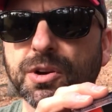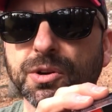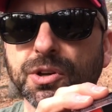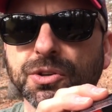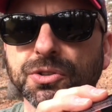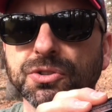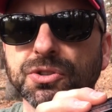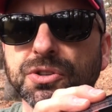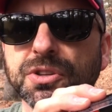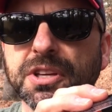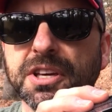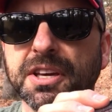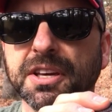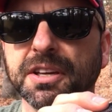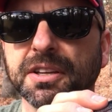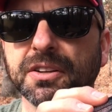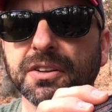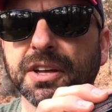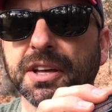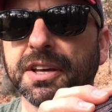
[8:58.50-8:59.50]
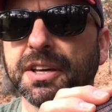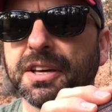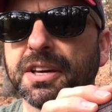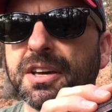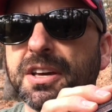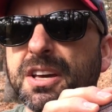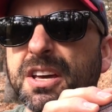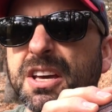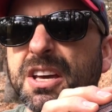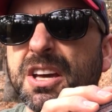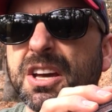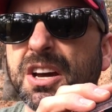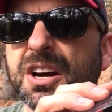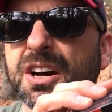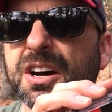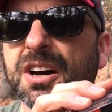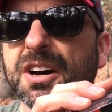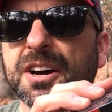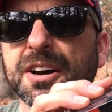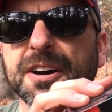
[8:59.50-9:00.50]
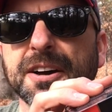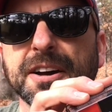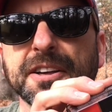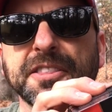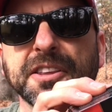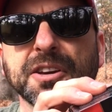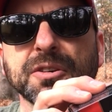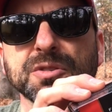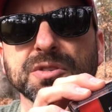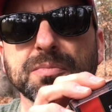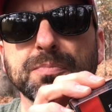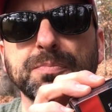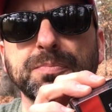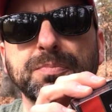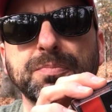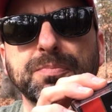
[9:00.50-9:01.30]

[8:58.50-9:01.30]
Critical Duty in I think it was a